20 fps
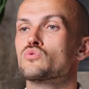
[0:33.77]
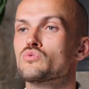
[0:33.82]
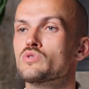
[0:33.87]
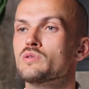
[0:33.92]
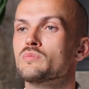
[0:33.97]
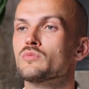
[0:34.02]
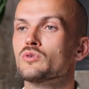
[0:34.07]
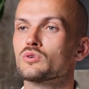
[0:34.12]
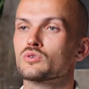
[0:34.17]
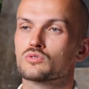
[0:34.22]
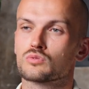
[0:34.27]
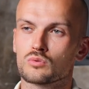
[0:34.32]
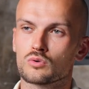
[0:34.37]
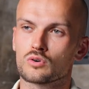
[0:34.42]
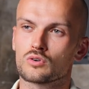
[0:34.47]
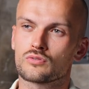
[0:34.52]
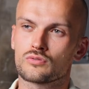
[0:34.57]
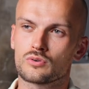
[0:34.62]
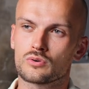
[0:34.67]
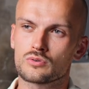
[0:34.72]
remote
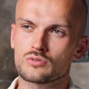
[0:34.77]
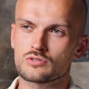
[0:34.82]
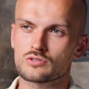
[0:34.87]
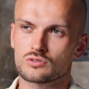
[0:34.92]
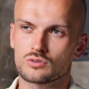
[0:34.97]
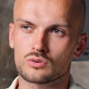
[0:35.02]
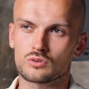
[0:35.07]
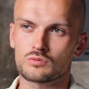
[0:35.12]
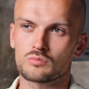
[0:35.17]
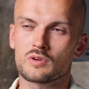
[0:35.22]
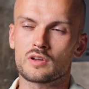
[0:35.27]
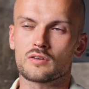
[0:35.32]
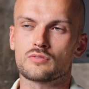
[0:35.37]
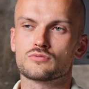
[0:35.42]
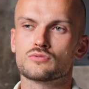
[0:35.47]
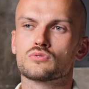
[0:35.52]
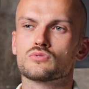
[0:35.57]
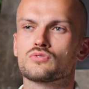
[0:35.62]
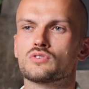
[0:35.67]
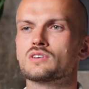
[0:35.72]
workforce taught me a
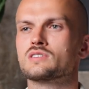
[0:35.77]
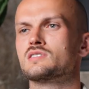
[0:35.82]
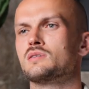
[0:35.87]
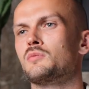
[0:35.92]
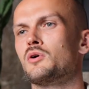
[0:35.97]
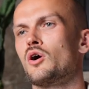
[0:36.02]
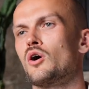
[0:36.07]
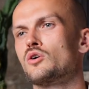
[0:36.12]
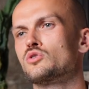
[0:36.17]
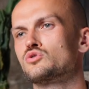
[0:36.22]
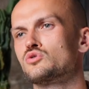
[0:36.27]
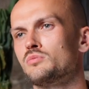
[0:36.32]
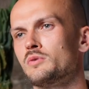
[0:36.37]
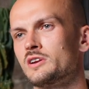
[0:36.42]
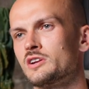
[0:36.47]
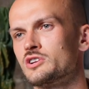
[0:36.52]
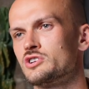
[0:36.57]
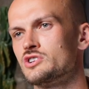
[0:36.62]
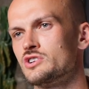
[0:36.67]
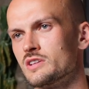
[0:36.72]
few things about how to
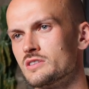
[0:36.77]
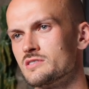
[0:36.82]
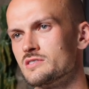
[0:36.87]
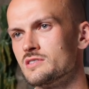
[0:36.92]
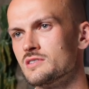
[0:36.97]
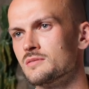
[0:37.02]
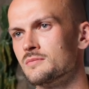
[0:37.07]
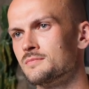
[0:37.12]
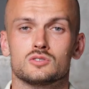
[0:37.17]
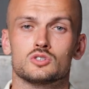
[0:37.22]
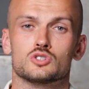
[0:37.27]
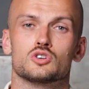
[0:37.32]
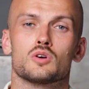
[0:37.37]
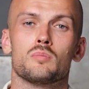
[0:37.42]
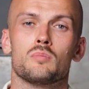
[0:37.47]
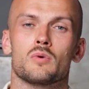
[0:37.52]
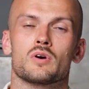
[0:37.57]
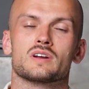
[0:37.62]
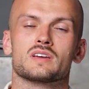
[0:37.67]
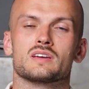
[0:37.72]
manage Gen Z. The job
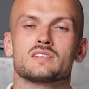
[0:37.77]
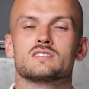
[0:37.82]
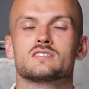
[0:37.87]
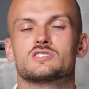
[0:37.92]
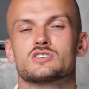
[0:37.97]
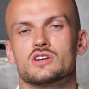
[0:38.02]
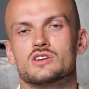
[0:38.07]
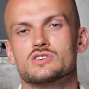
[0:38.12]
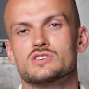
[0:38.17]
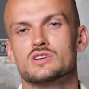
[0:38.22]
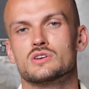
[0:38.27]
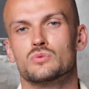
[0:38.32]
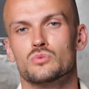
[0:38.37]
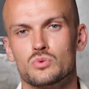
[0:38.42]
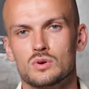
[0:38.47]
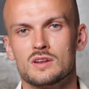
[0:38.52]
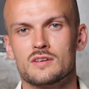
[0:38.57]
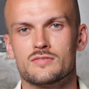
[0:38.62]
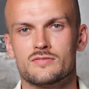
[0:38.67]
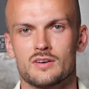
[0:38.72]
market is changing
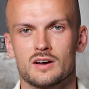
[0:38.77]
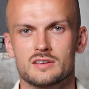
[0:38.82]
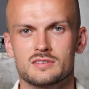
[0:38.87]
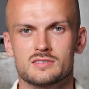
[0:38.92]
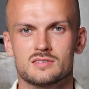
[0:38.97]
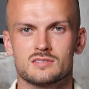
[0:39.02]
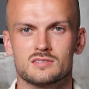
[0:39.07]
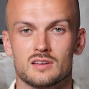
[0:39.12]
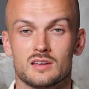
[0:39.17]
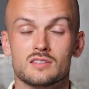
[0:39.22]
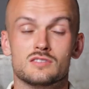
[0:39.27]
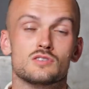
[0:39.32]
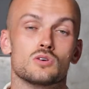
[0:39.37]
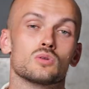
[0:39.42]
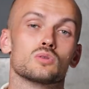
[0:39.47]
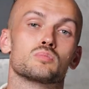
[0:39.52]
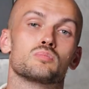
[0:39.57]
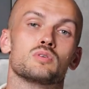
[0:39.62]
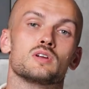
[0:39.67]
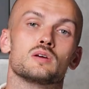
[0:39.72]
really fast, and the
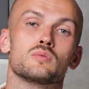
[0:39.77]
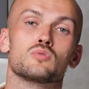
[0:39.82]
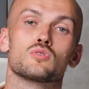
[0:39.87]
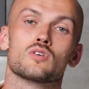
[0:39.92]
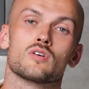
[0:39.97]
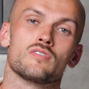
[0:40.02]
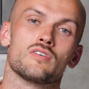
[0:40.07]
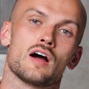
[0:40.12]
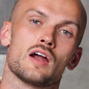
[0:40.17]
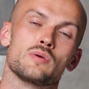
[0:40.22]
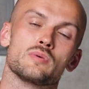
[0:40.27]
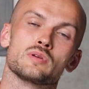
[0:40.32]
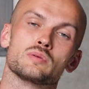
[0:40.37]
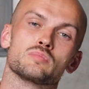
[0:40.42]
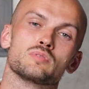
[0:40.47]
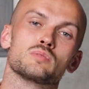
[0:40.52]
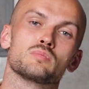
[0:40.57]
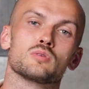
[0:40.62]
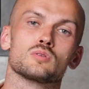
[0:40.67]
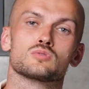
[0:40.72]
old playbook of hiring
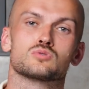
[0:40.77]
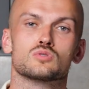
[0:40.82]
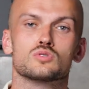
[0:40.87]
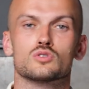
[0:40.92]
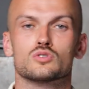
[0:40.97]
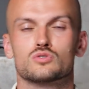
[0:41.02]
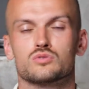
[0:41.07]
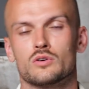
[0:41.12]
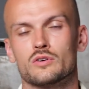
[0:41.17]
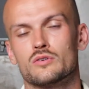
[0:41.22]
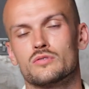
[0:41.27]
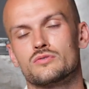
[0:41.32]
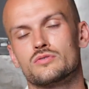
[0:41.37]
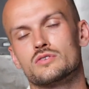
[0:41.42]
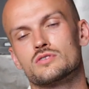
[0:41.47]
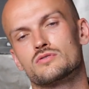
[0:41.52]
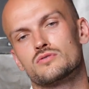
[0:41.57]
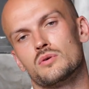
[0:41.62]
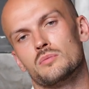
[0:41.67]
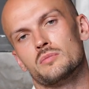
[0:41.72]
people to go to an
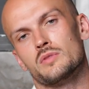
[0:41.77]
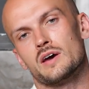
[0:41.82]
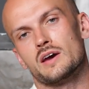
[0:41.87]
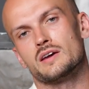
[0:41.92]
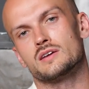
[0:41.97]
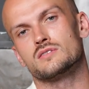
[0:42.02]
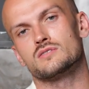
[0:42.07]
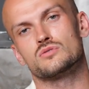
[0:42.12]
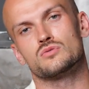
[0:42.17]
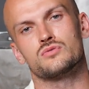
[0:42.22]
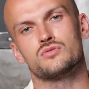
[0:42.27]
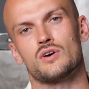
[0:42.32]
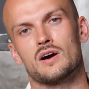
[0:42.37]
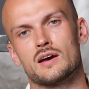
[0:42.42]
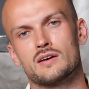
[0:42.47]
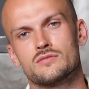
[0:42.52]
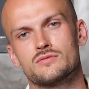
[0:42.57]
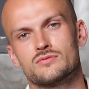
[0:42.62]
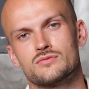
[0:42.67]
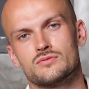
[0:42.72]
office from 9 to
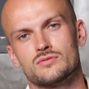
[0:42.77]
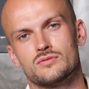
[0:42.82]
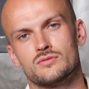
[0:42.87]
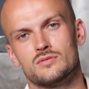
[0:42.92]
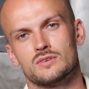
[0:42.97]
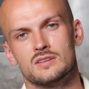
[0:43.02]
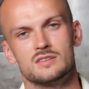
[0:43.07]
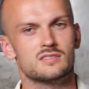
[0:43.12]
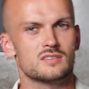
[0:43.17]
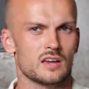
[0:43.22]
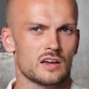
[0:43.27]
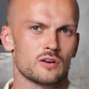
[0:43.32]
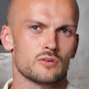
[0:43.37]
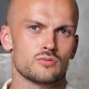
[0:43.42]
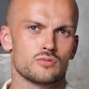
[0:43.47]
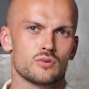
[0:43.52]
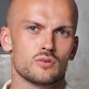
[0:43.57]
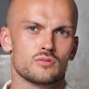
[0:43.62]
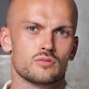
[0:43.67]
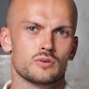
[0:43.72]
5, it's kind
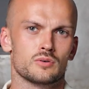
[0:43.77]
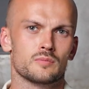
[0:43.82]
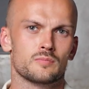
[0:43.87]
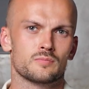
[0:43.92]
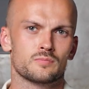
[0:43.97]
of over.